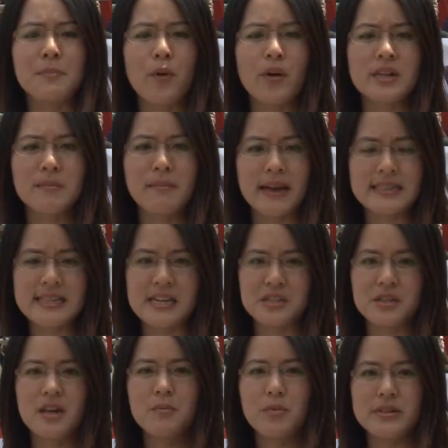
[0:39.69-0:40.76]
important
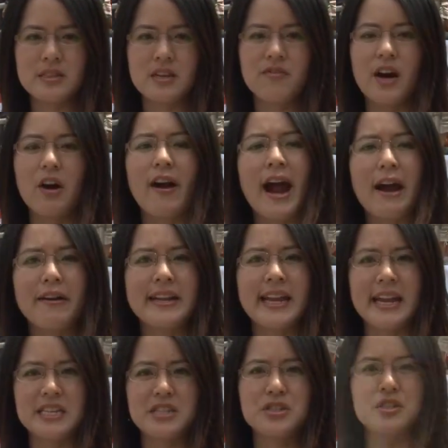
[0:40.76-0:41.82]
message, preserve our
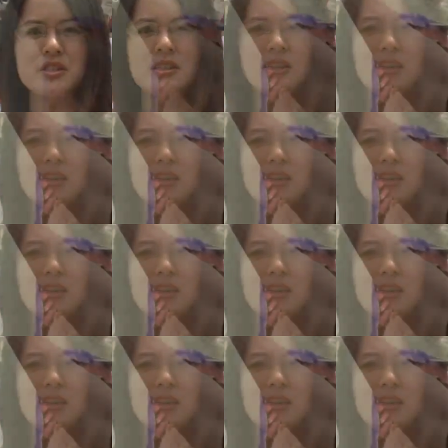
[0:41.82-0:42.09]
heritage.